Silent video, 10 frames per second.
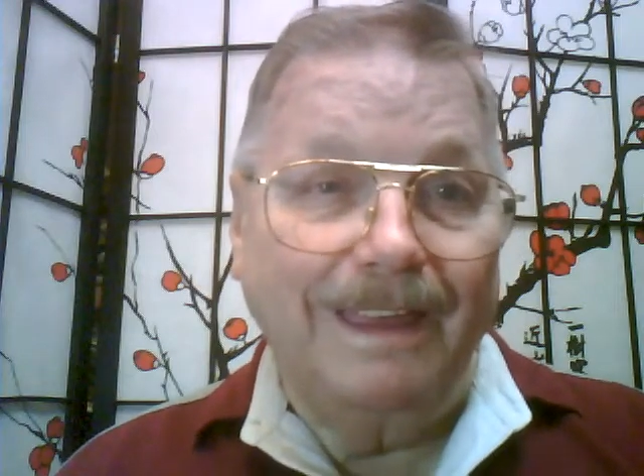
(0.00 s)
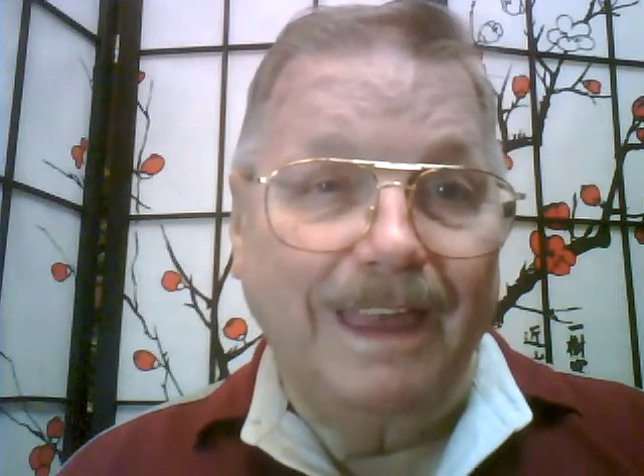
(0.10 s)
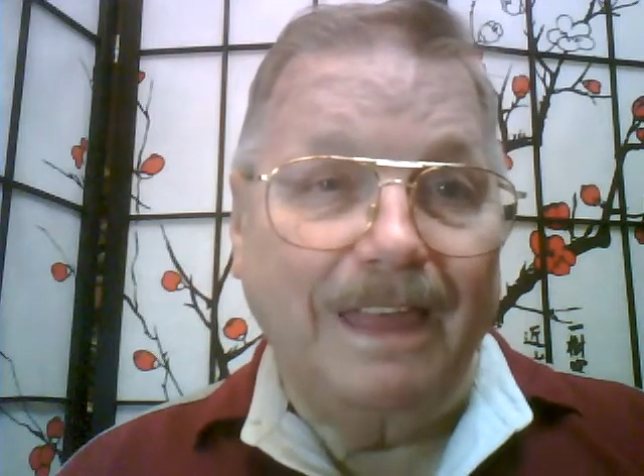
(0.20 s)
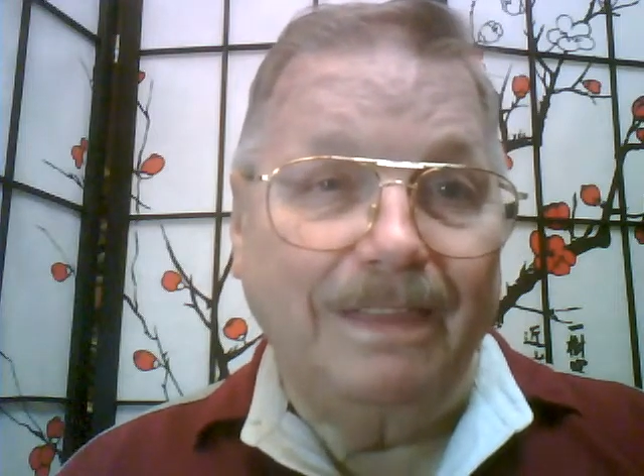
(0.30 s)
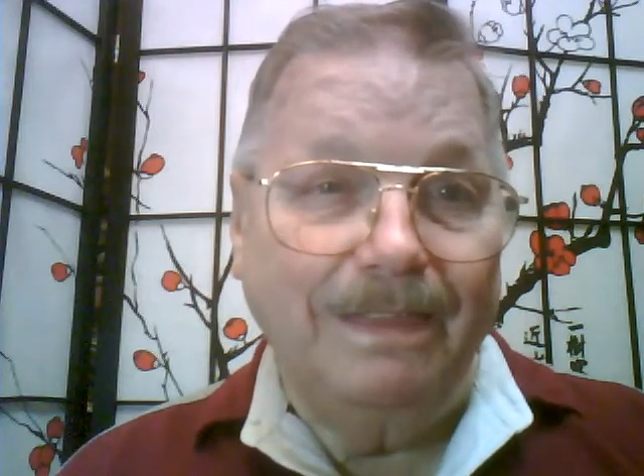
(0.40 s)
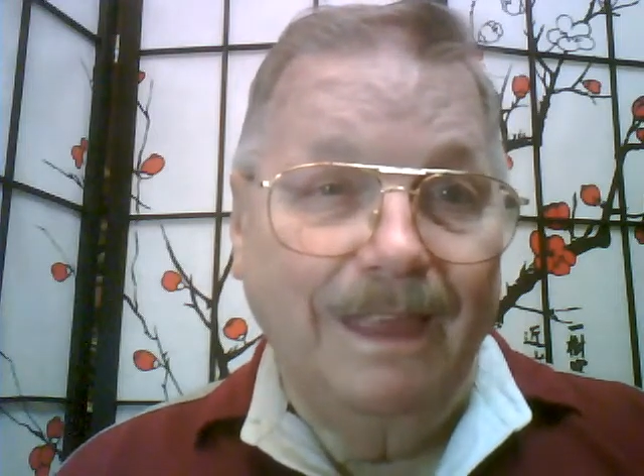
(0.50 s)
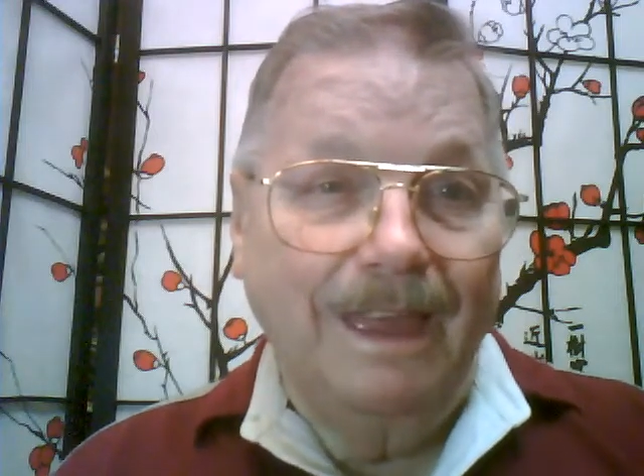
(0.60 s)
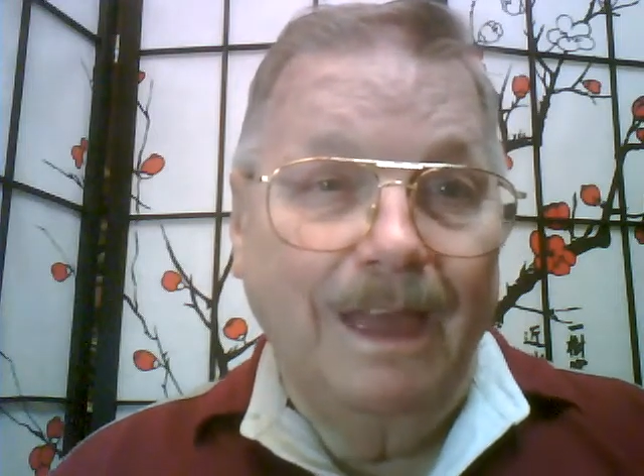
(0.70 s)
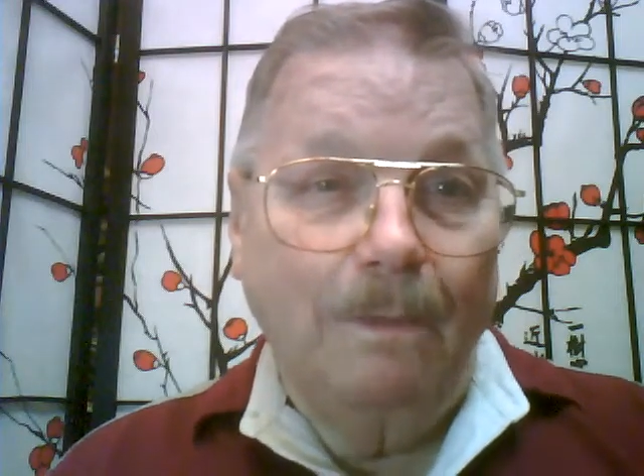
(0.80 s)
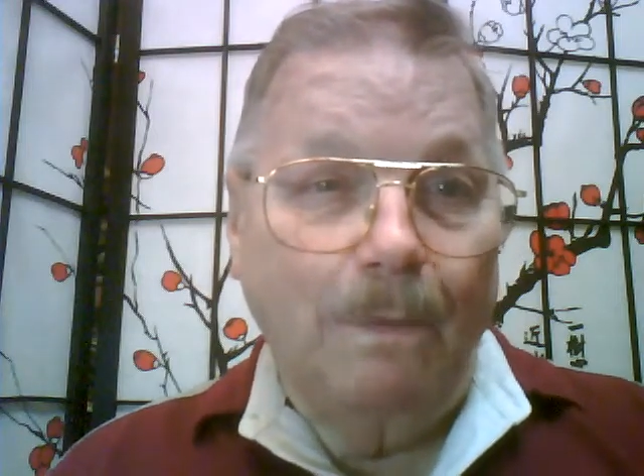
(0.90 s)
get
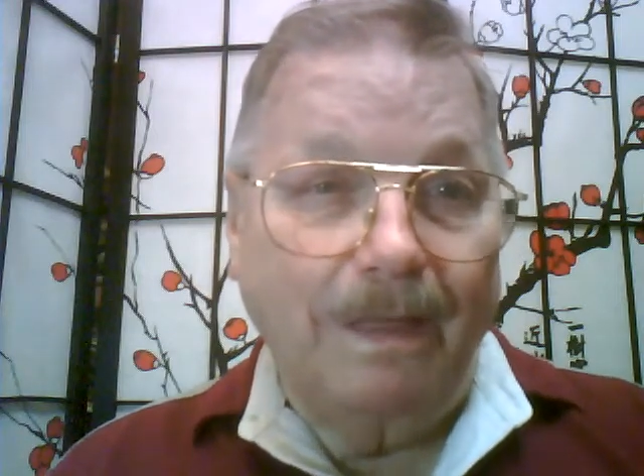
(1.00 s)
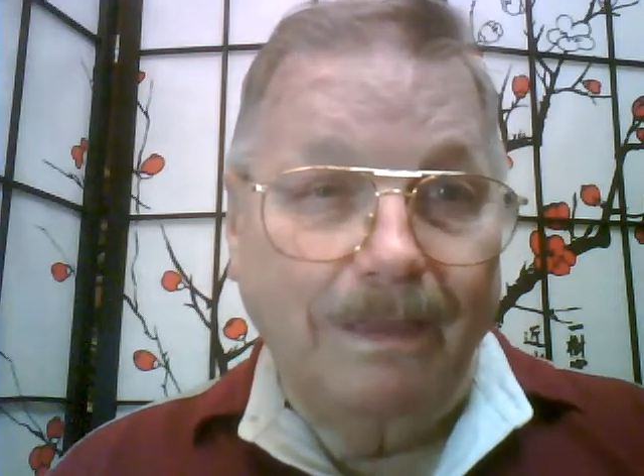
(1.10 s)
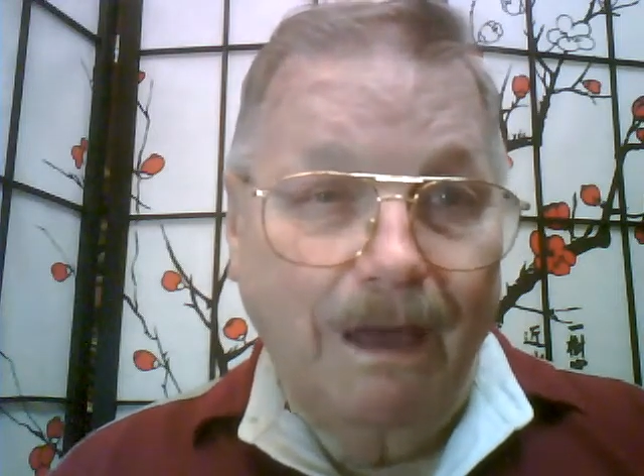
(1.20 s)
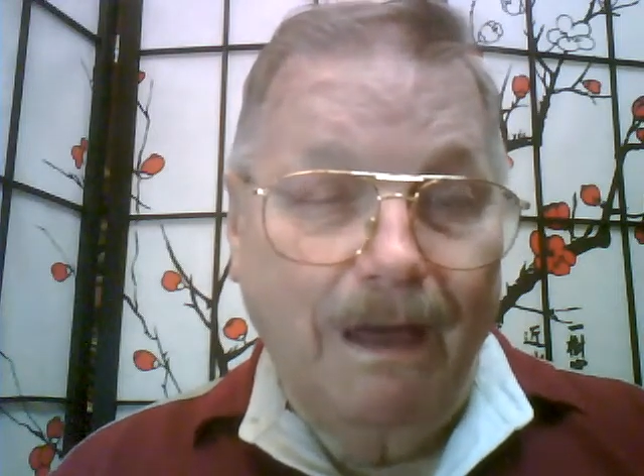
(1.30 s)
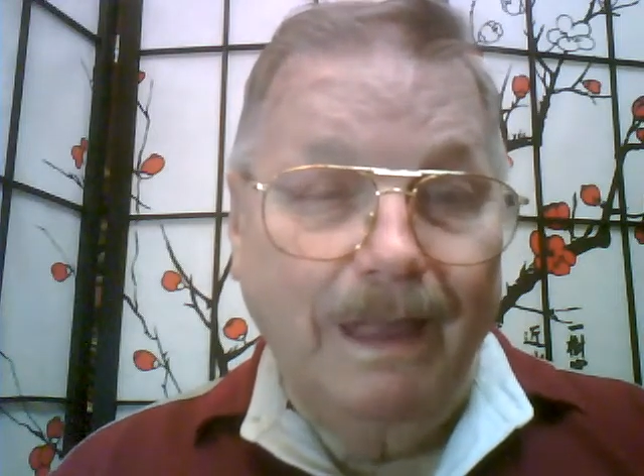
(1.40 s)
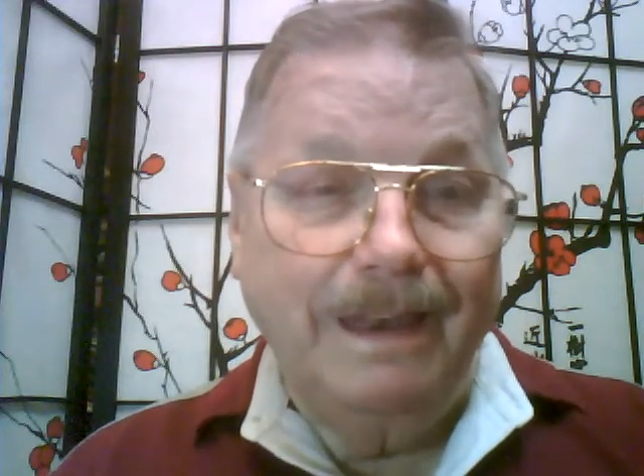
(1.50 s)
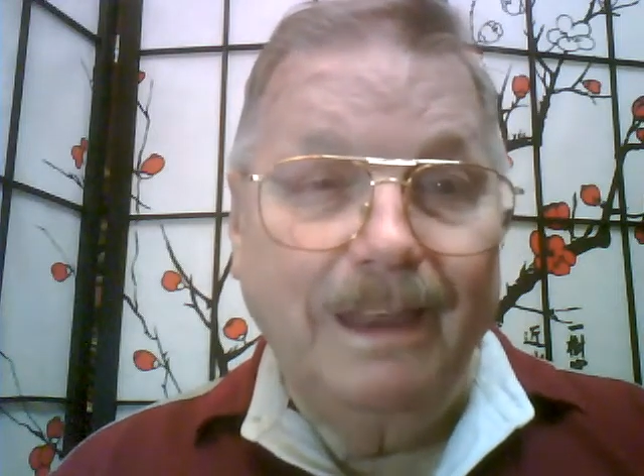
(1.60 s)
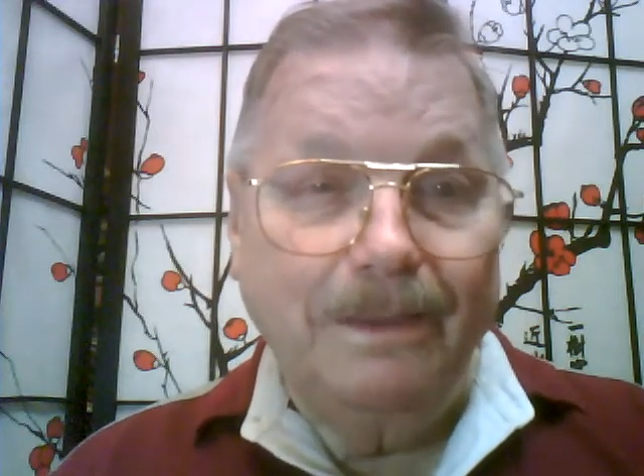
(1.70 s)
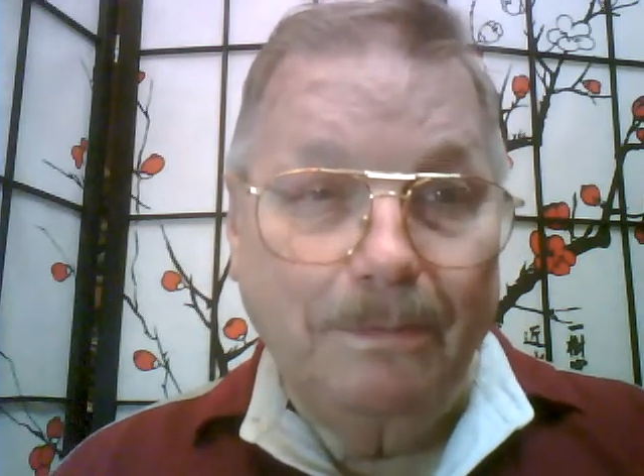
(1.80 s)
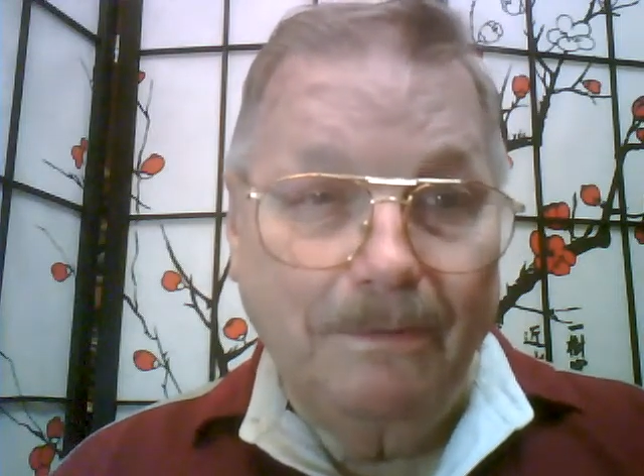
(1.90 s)
what God
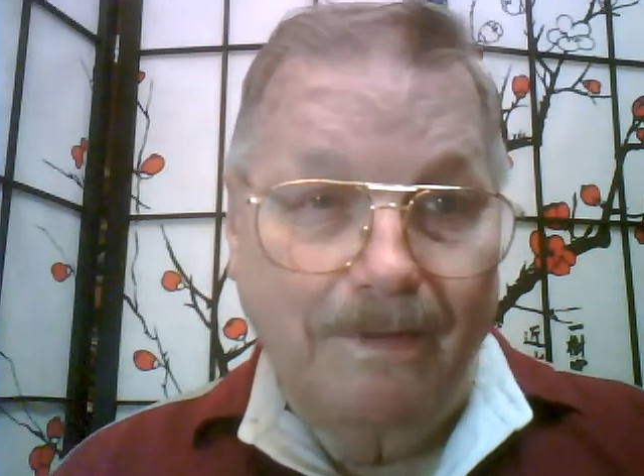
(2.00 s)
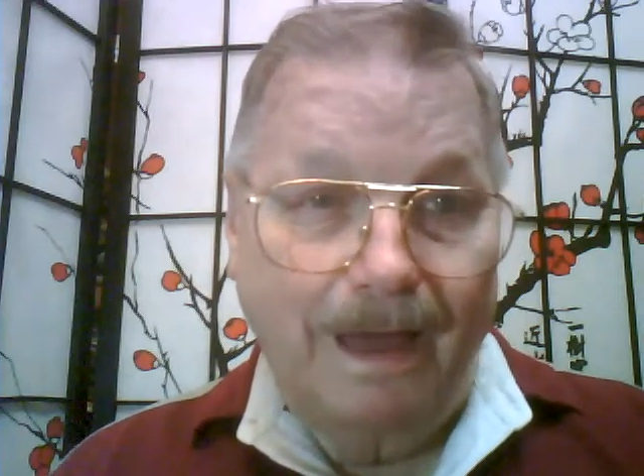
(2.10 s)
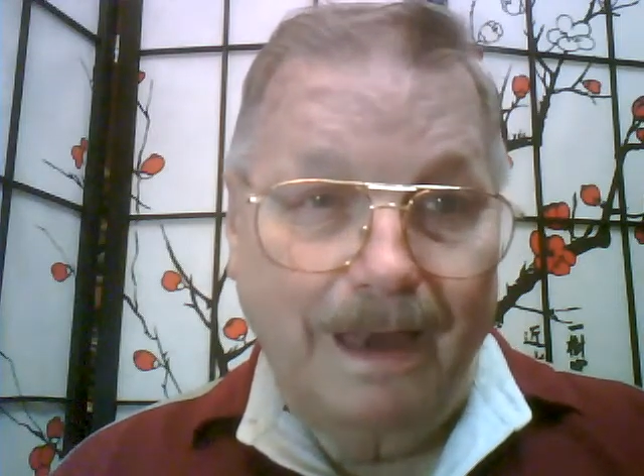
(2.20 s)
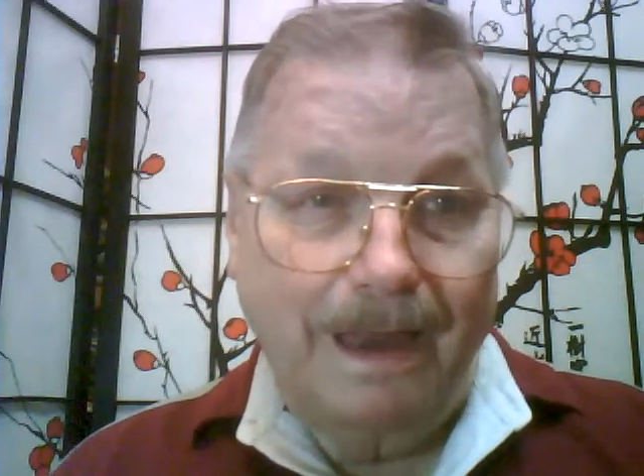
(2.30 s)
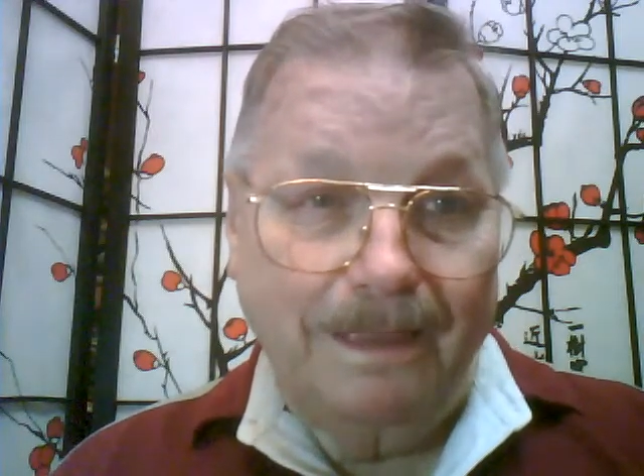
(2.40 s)
is provided.